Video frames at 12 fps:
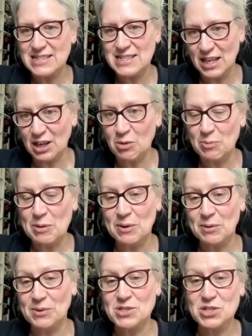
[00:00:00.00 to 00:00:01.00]
the younger people who
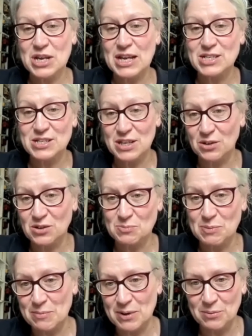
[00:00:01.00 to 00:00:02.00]
want to change and the older
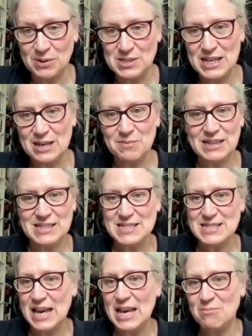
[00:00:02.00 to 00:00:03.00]
people who want to keep things the
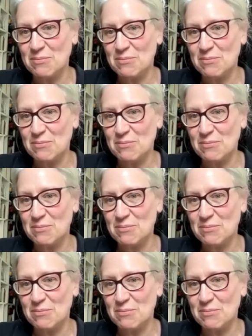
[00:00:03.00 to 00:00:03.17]
same.